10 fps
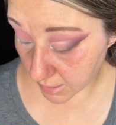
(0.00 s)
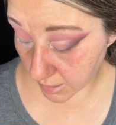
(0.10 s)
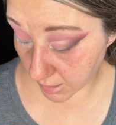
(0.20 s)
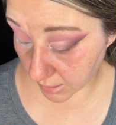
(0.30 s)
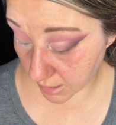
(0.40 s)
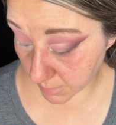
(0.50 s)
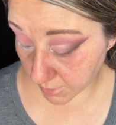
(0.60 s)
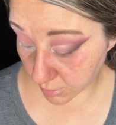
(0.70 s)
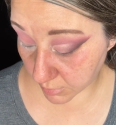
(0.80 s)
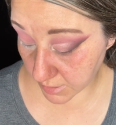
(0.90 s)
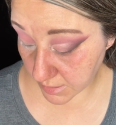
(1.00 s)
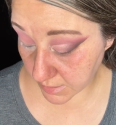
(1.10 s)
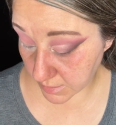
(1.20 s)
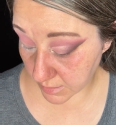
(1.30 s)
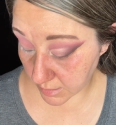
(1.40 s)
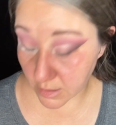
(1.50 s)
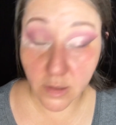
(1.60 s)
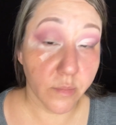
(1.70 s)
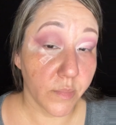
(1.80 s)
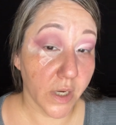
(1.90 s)
and I cut my crease,
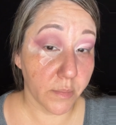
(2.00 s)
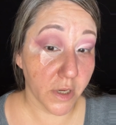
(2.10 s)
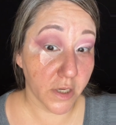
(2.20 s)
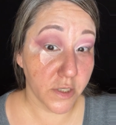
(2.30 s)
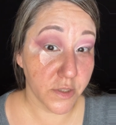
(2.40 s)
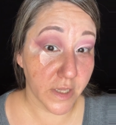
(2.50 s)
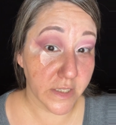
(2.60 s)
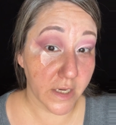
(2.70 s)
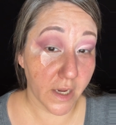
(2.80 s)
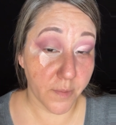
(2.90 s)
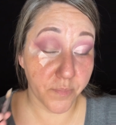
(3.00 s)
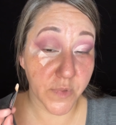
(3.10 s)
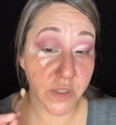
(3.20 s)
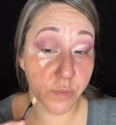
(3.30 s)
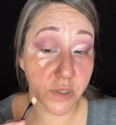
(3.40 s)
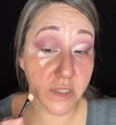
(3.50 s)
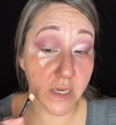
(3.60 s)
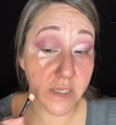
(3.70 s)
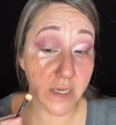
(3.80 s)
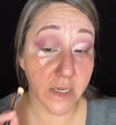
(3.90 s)
but I'm not going to do that today. So we're just
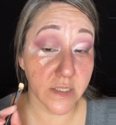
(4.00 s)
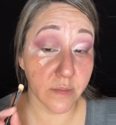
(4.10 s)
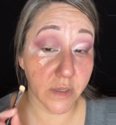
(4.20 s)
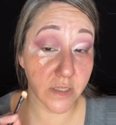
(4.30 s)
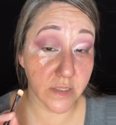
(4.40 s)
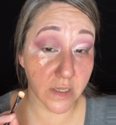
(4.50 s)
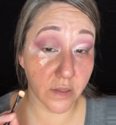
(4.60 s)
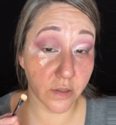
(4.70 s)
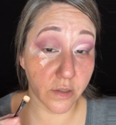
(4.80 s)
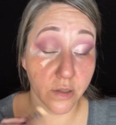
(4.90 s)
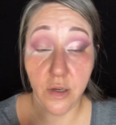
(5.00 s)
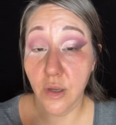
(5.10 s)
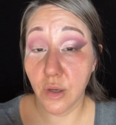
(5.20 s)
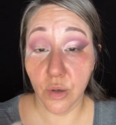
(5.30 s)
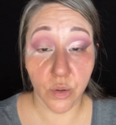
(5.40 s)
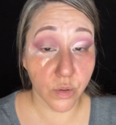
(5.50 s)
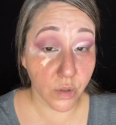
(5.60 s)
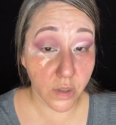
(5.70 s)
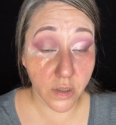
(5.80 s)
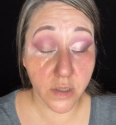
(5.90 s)
going to take some concealer
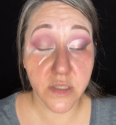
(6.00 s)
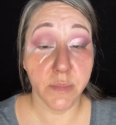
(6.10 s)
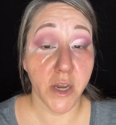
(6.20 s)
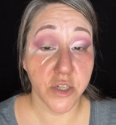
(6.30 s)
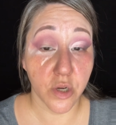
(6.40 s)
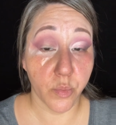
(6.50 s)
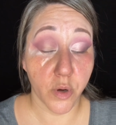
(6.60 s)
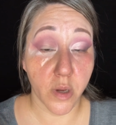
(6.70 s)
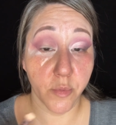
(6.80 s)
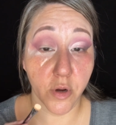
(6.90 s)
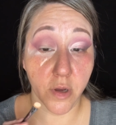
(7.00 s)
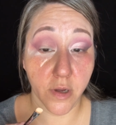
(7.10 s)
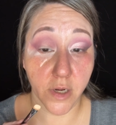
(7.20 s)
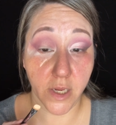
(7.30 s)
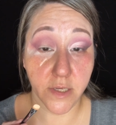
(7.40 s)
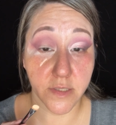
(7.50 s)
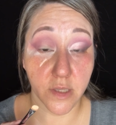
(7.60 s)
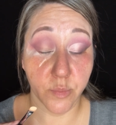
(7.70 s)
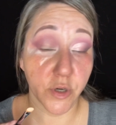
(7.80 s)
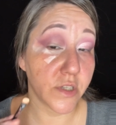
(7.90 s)
or some eyeshadow primer on a
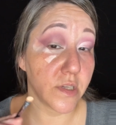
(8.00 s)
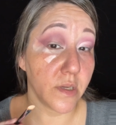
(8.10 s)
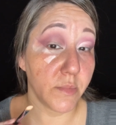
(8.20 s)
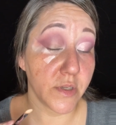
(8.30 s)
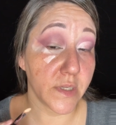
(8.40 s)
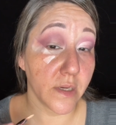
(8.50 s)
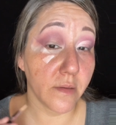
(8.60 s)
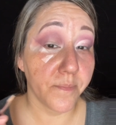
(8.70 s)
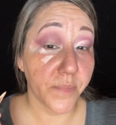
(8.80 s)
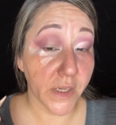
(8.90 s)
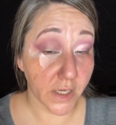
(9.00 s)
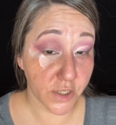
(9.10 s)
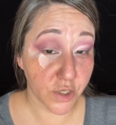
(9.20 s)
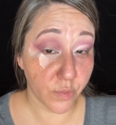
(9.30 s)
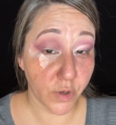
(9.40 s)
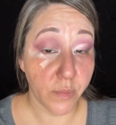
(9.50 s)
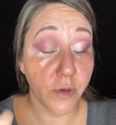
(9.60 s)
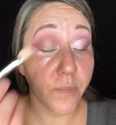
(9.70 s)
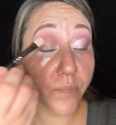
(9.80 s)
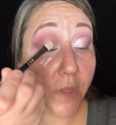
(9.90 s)
concealer brush that I'm using, eyeshadow primer,